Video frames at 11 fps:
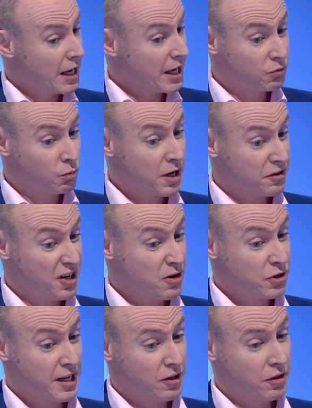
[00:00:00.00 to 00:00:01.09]
It's worth
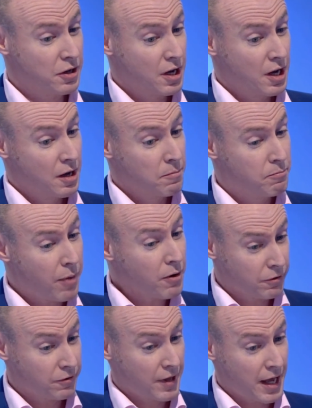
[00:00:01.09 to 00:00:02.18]
noting that
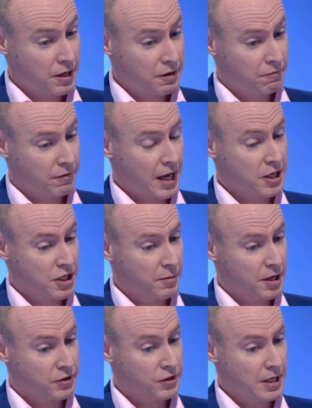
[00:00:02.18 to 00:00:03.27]
both the head of
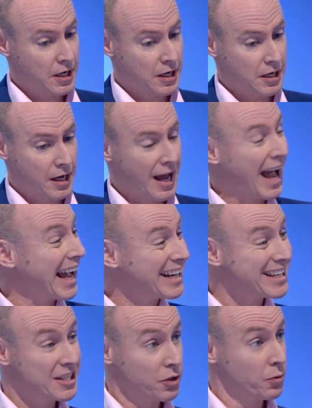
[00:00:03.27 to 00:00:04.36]
HMRC here
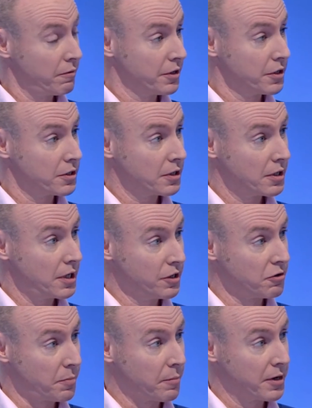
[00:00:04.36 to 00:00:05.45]
and his equivalent in
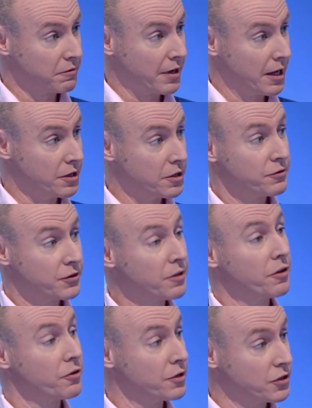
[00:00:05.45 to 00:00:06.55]
the Republic of Ireland have
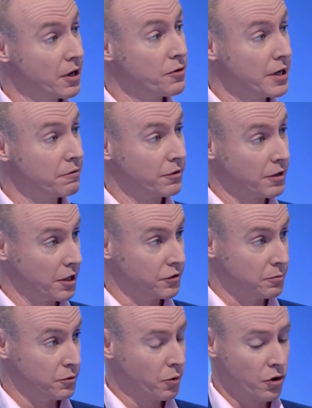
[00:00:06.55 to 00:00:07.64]
said that there is no need for a
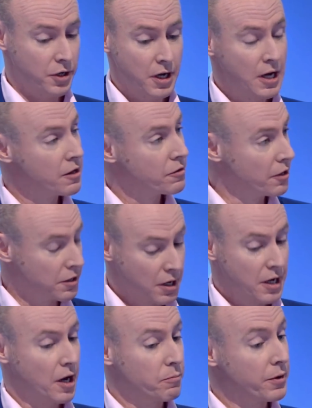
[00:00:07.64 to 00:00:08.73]
customs border, that
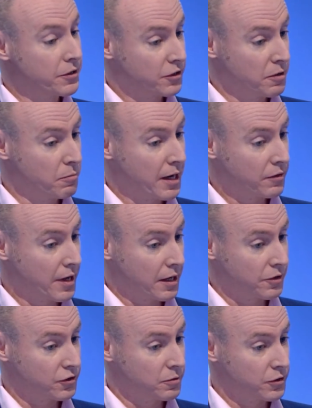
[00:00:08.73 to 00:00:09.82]
companies can make their
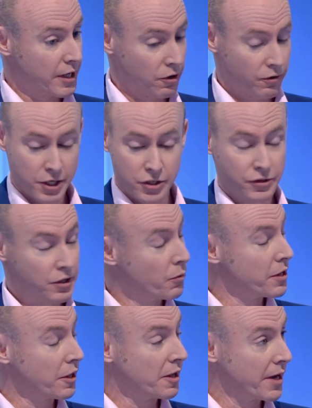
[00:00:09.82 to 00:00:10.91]
customs declarations in the
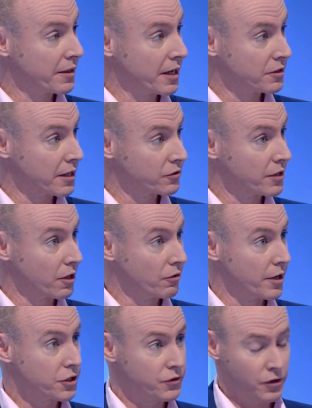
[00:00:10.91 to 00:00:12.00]
way that they make their tax
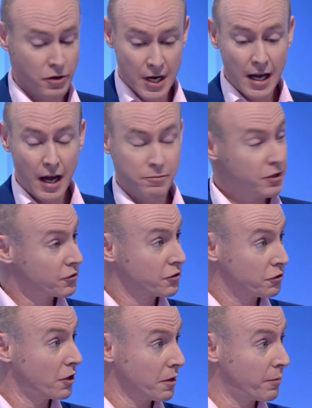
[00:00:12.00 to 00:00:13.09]
declarations. So I'm just
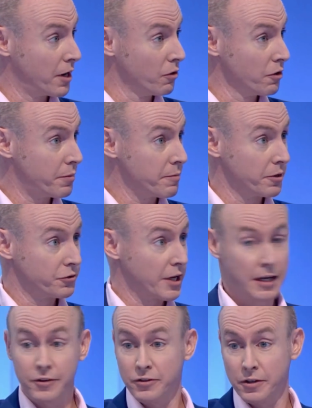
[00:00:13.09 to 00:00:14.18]
struck by all the people who
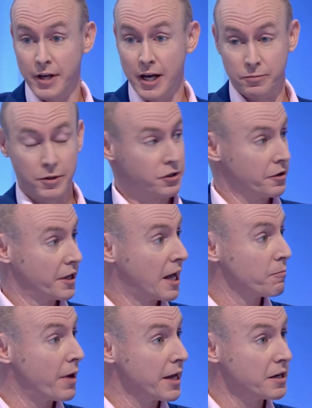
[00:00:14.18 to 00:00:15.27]
said listen to the experts during the
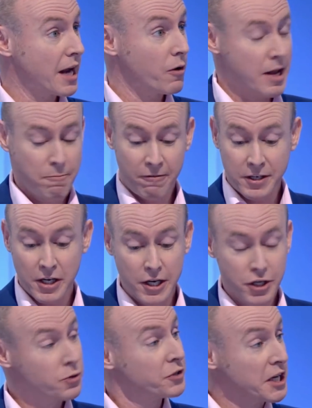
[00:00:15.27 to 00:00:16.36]
campaign, now
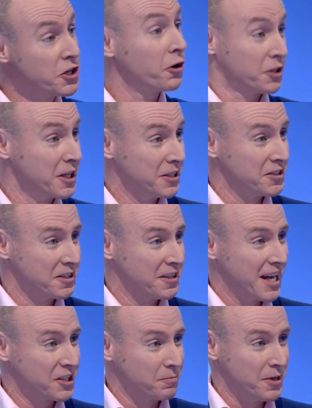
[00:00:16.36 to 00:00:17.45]
emphatically choosing not to listen to
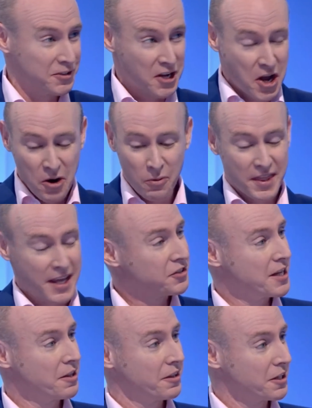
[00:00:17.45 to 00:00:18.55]
the experts when they
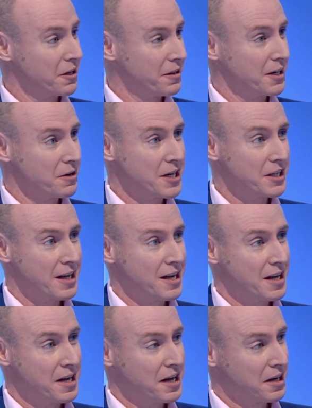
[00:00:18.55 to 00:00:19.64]
say that they don't need
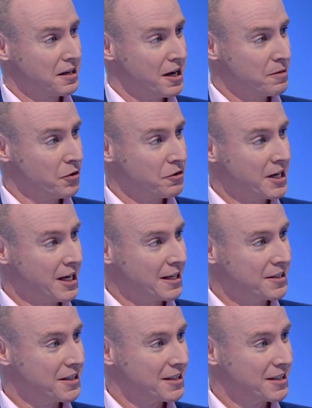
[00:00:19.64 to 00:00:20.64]
a hard border in Ireland.